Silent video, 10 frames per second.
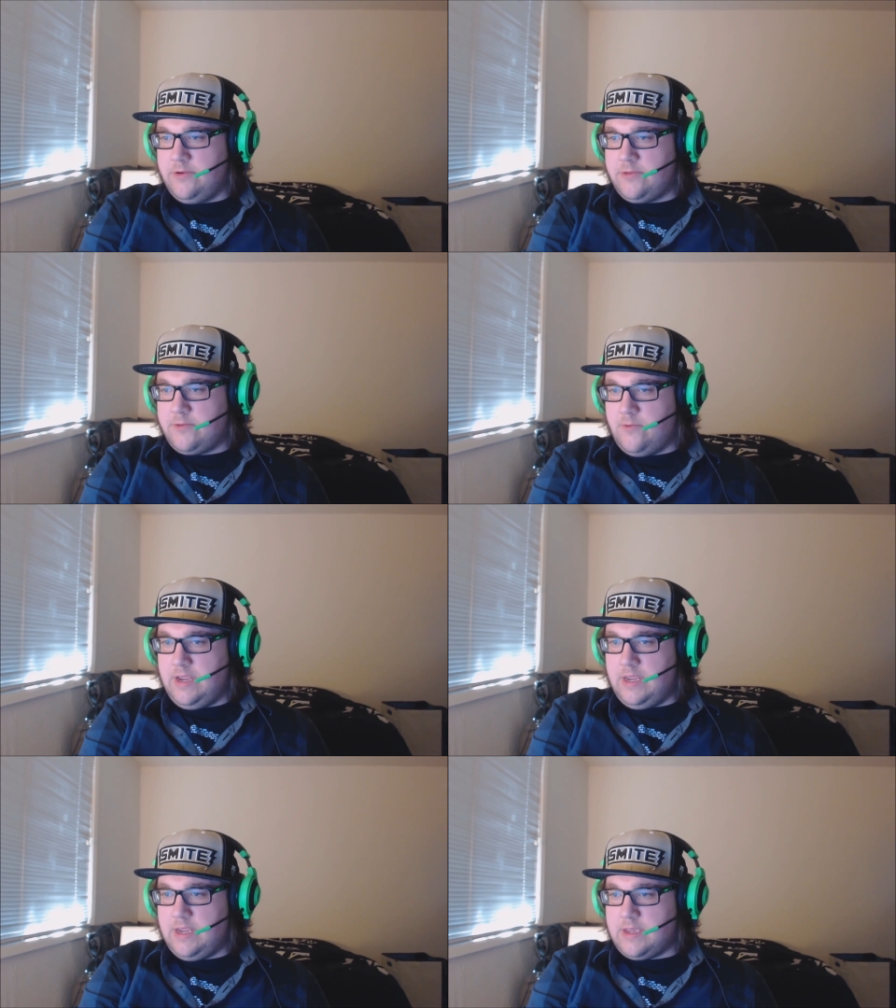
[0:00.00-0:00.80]

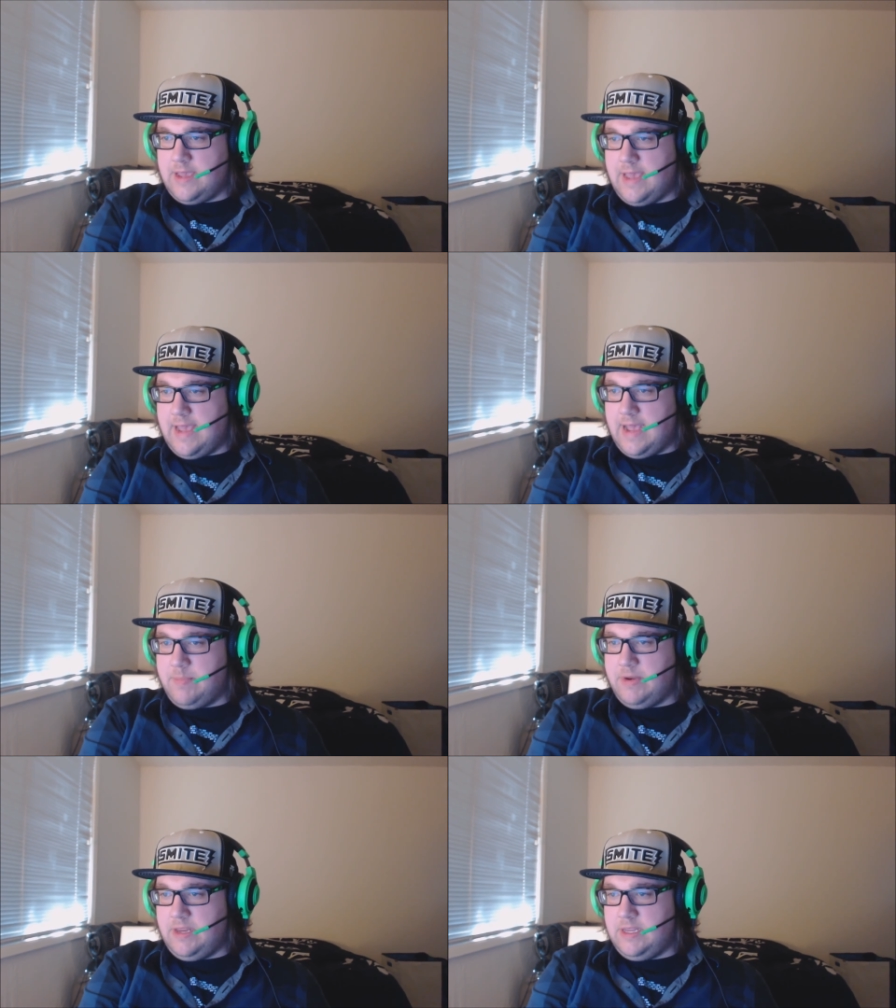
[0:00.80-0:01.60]
earthquake
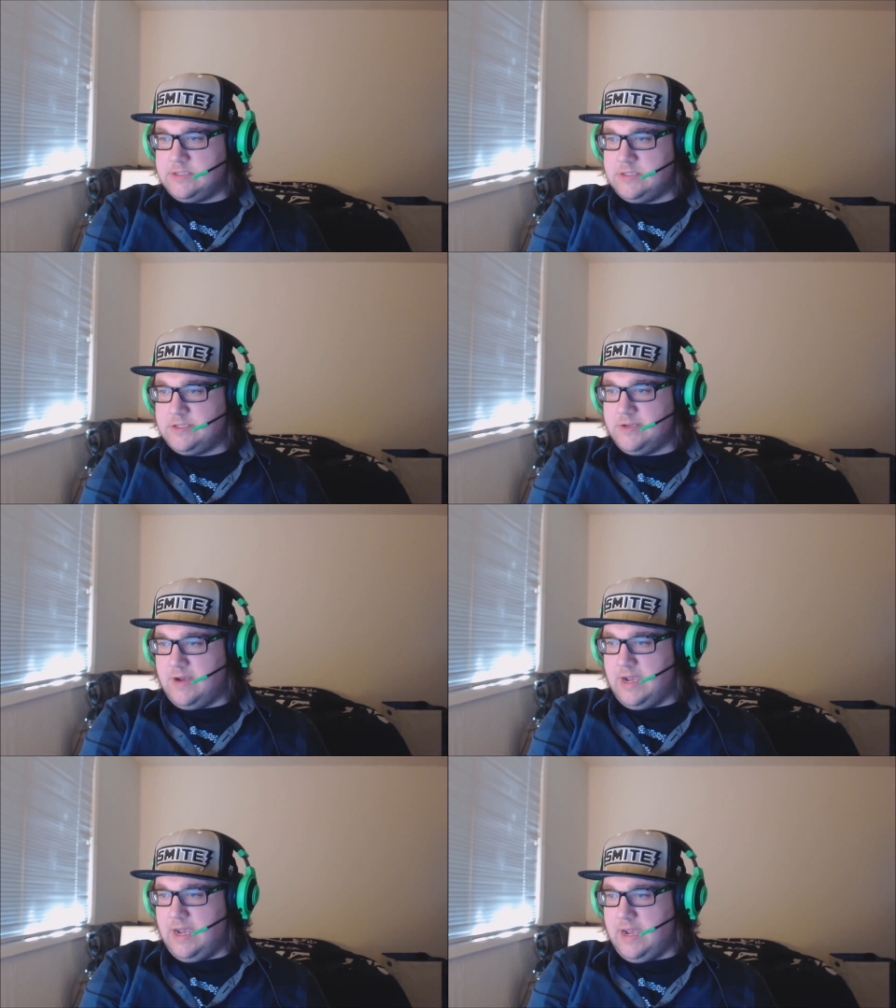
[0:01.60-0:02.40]
happening,
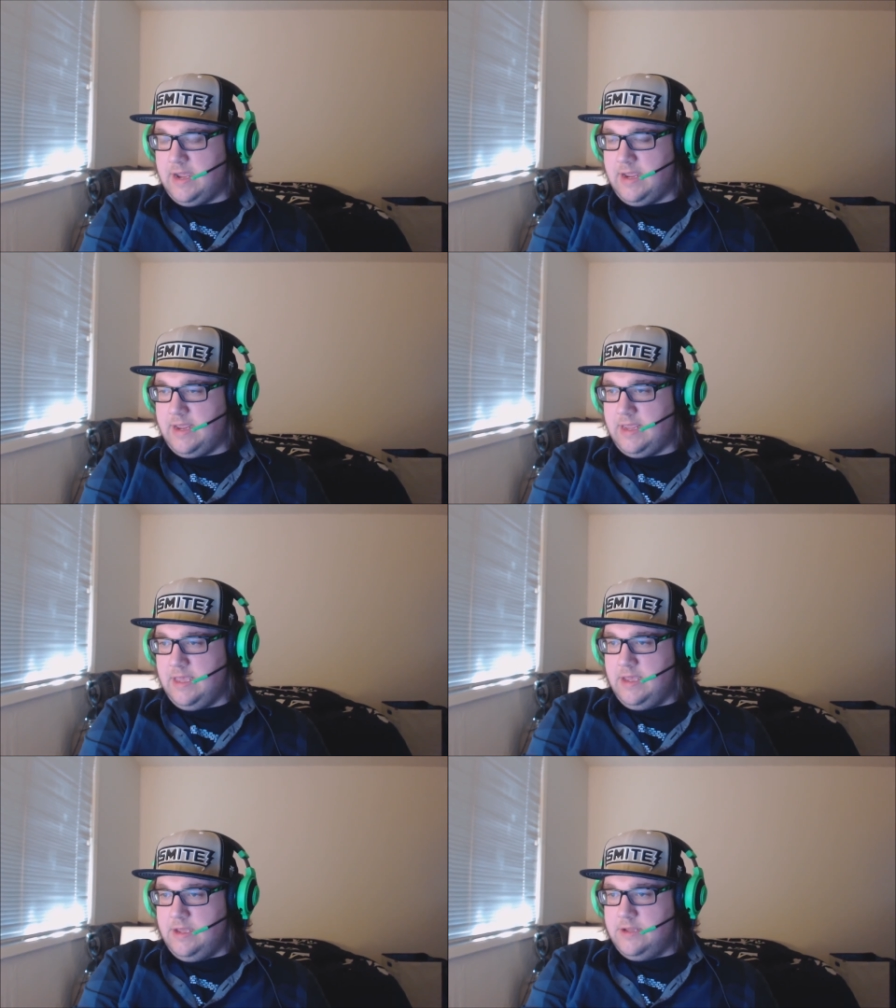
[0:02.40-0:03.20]
so I
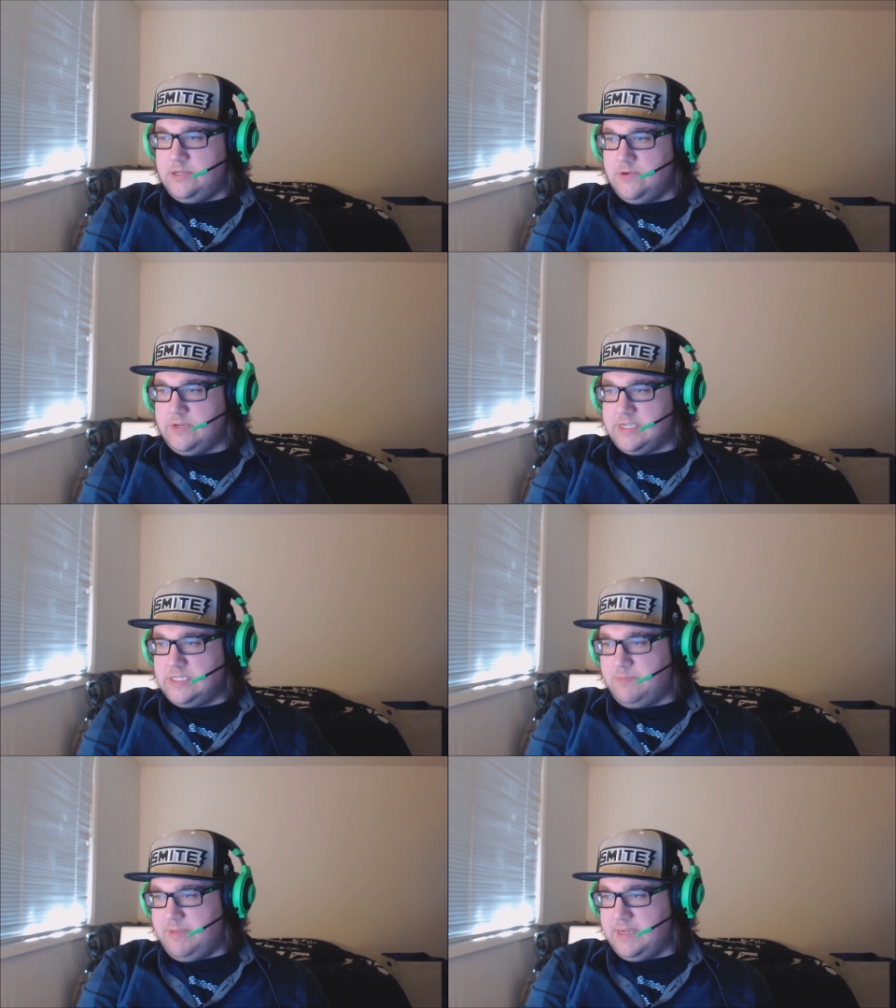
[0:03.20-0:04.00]
don't
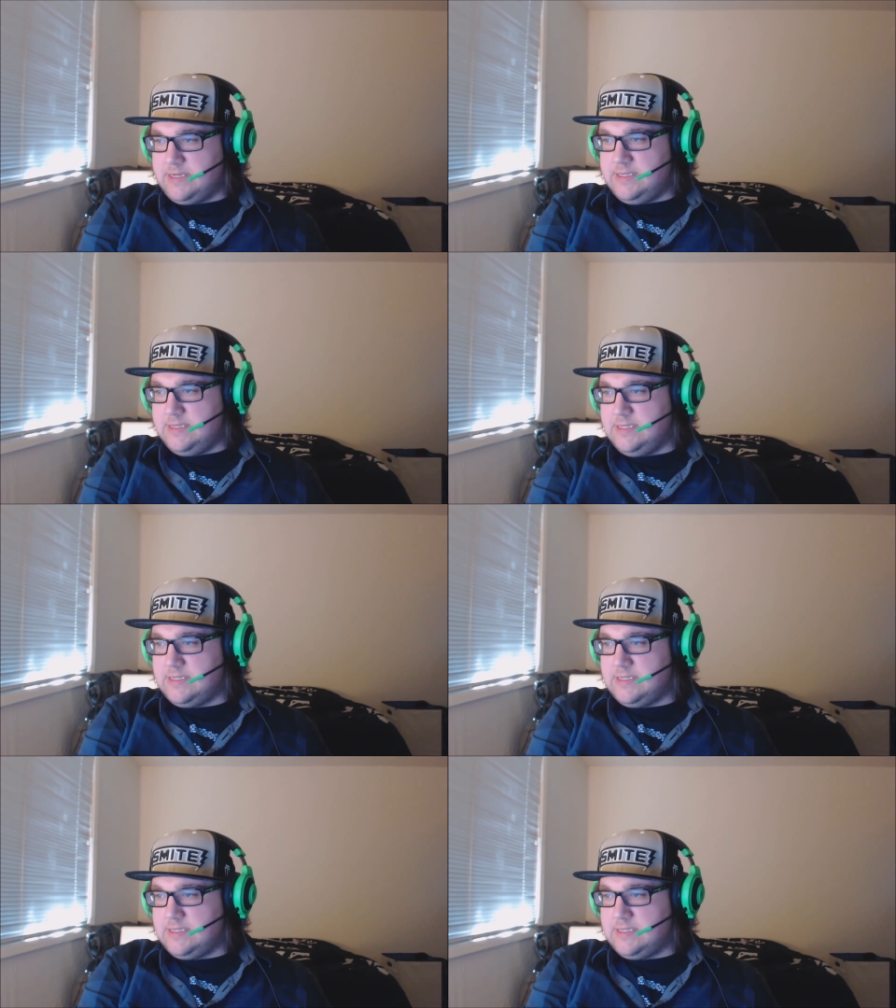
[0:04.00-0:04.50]
expect to